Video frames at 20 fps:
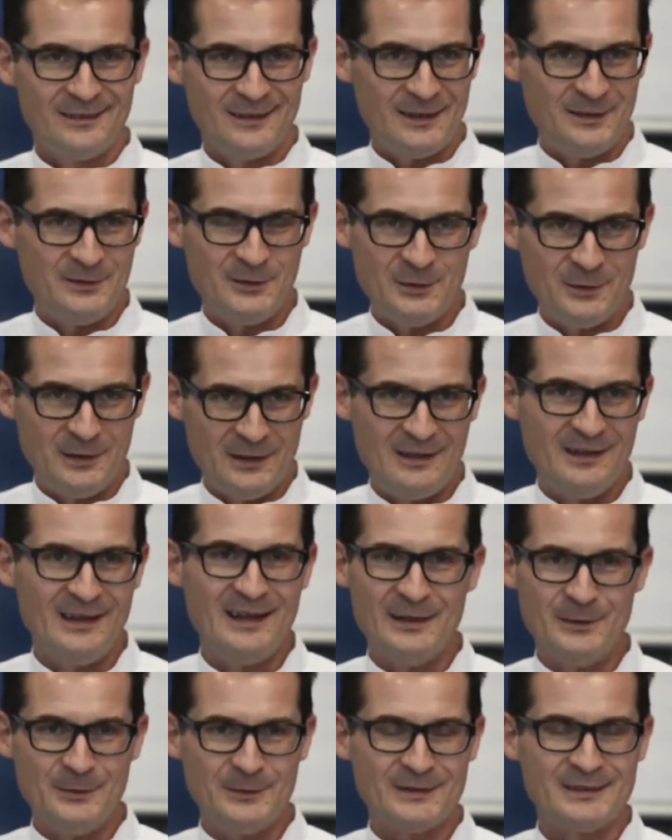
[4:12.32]
a
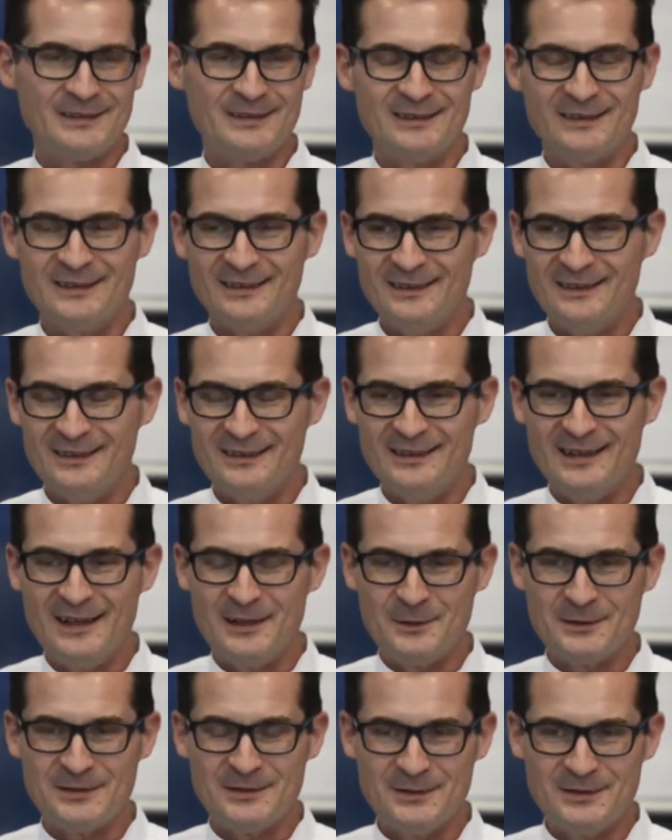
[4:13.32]

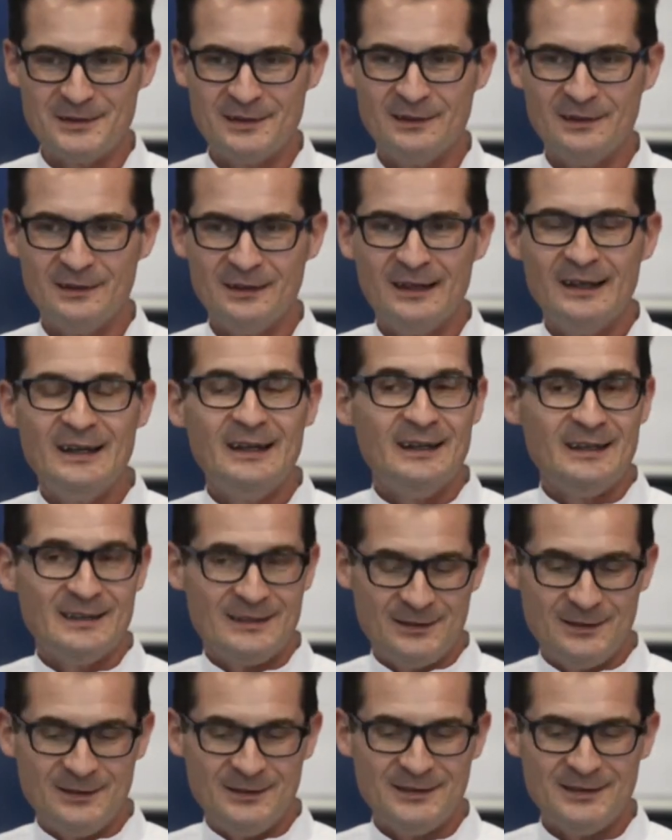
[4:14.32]
Linux user.
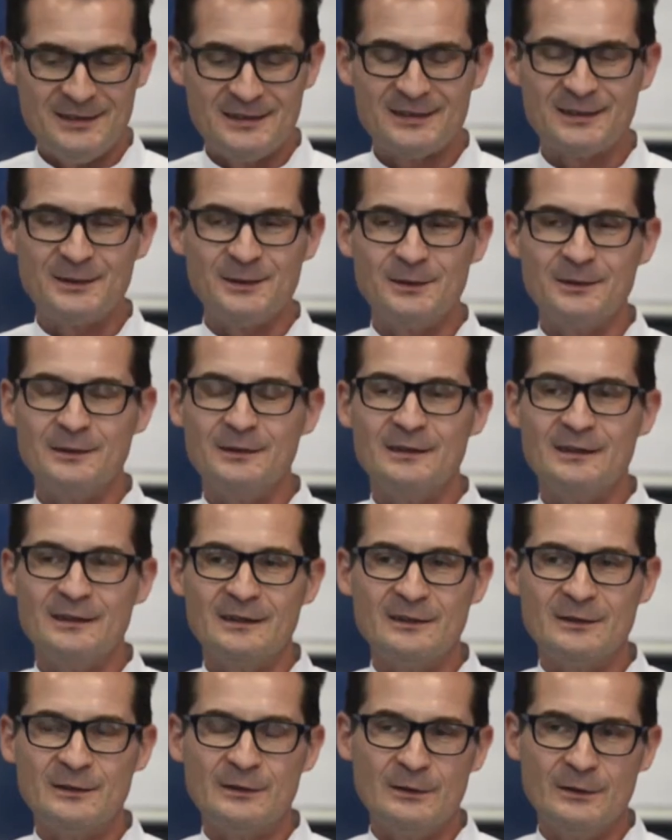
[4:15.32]
So this is good.
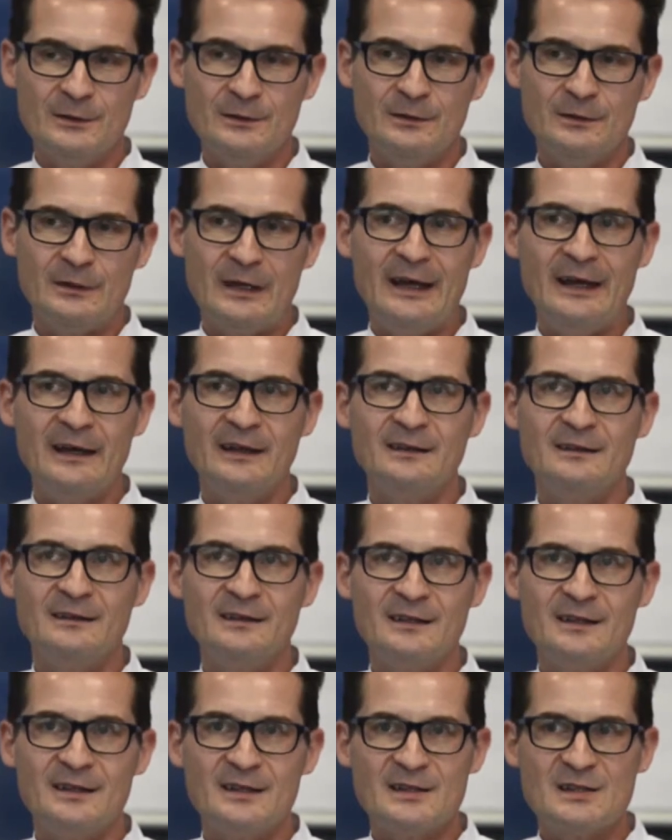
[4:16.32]
And
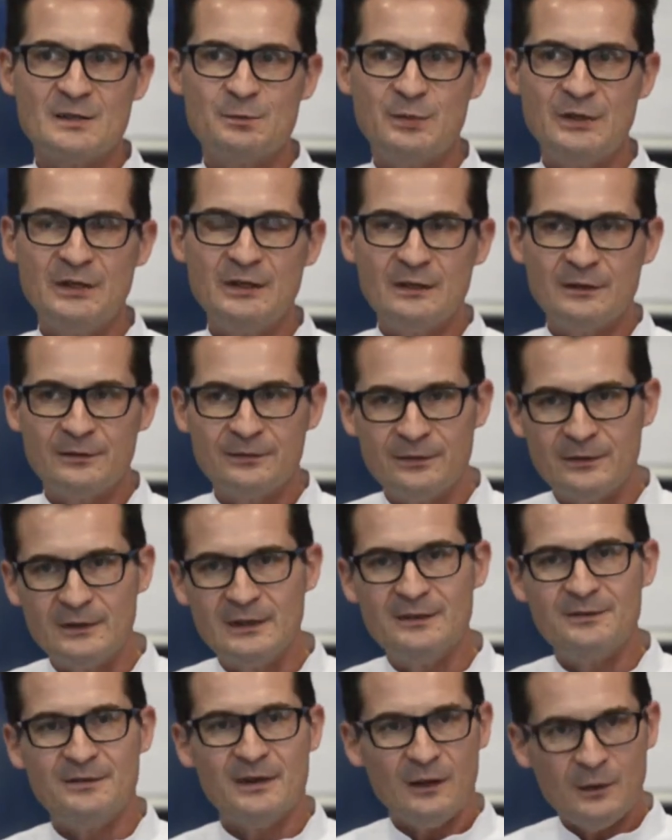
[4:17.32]
the speed of
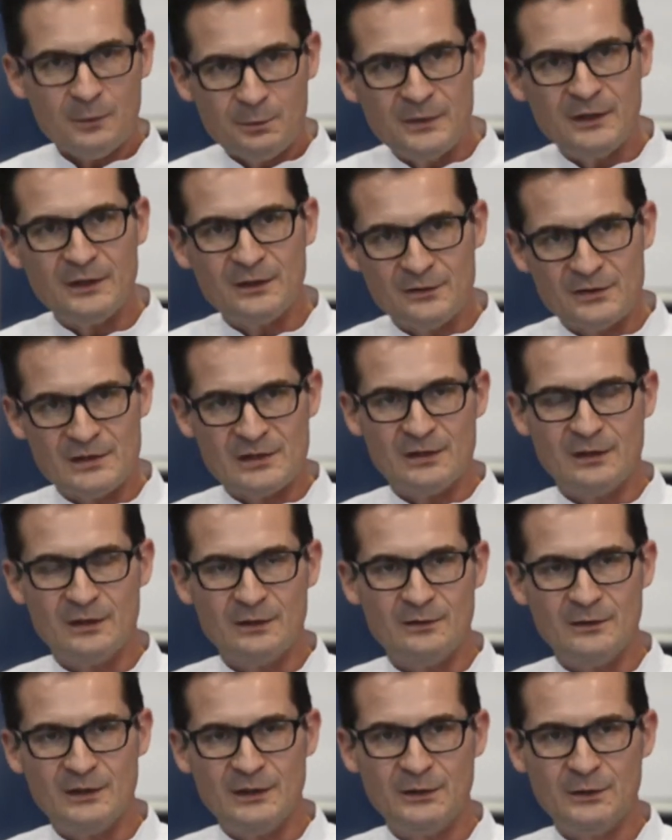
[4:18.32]
development
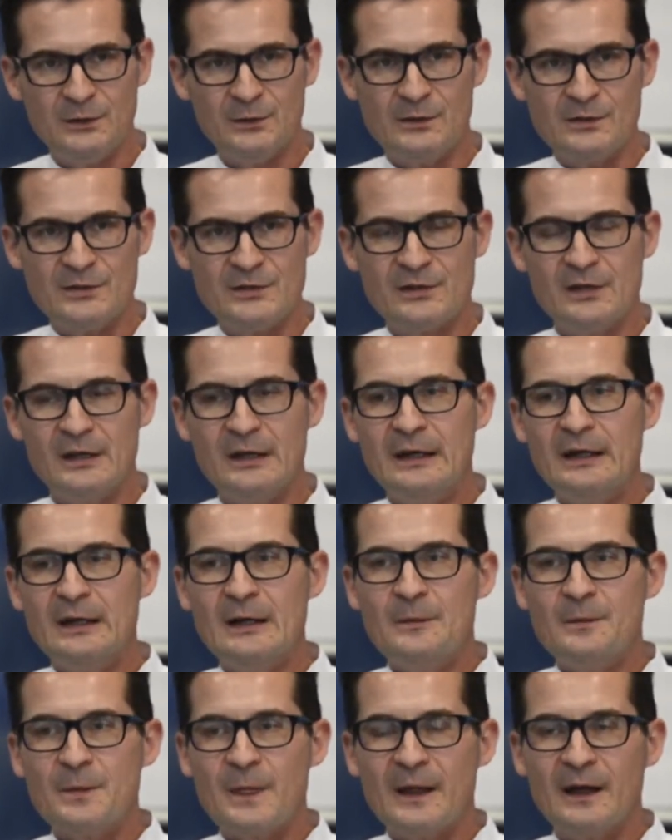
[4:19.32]
of the tools
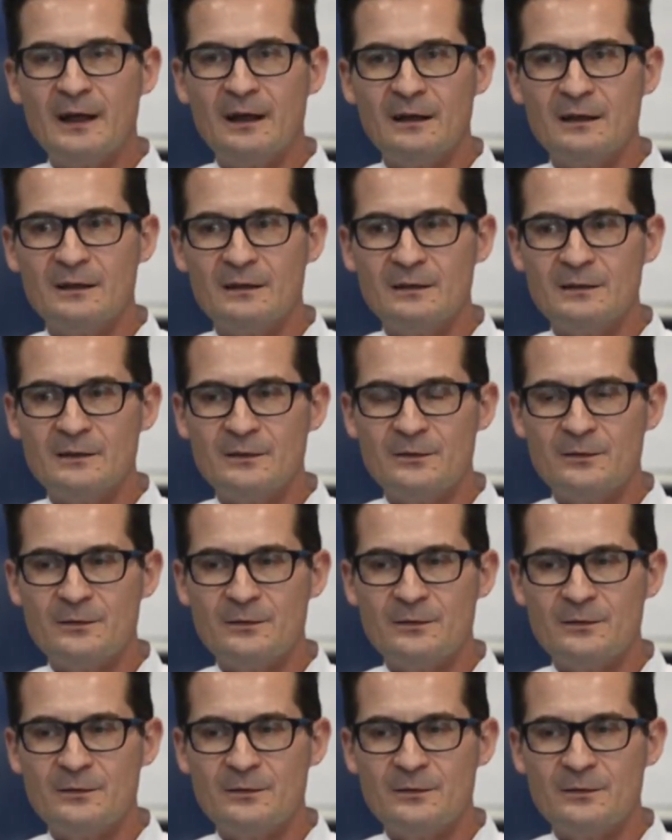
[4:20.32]
are